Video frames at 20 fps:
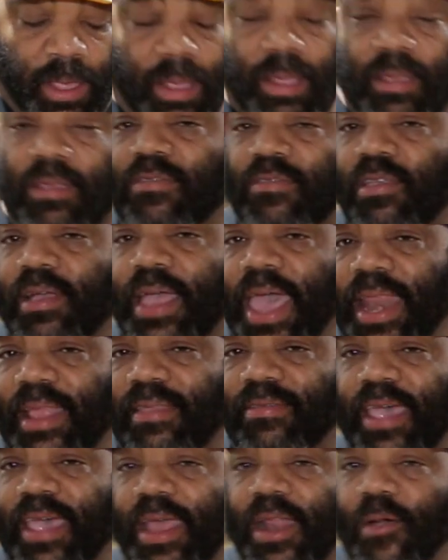Still kind
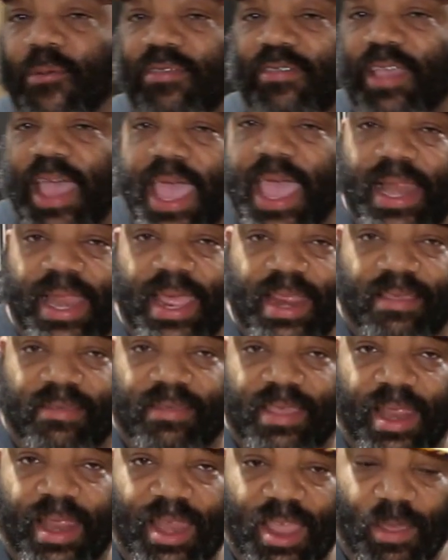of tight. I wish I had let it
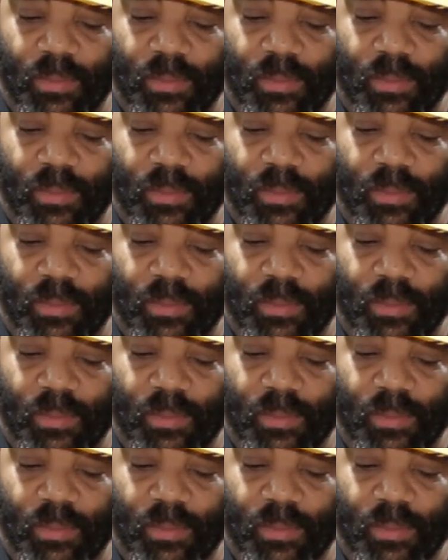set a little